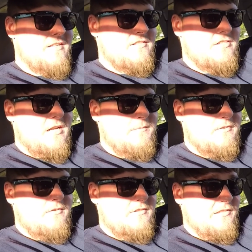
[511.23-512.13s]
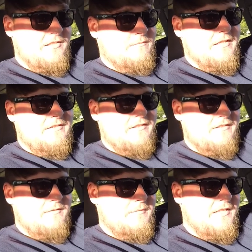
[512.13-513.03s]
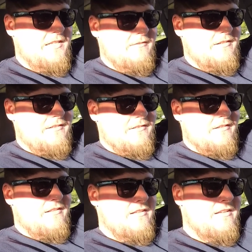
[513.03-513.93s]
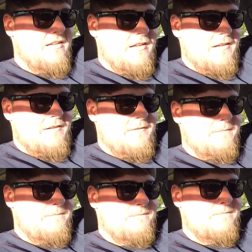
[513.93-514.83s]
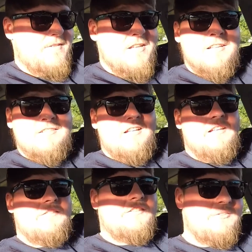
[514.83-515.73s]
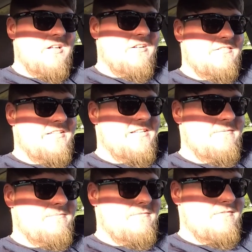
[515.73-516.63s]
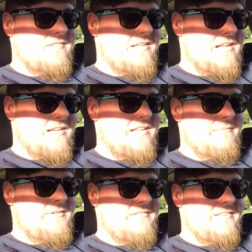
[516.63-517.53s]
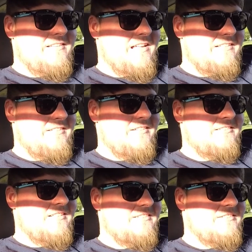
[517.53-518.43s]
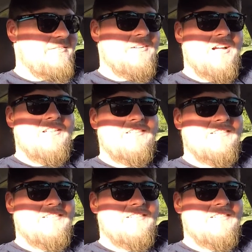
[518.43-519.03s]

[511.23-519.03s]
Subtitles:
shopping orders. It just makes sense. But anyways, so they left a $2 tip, and I can't believe it. They took their $2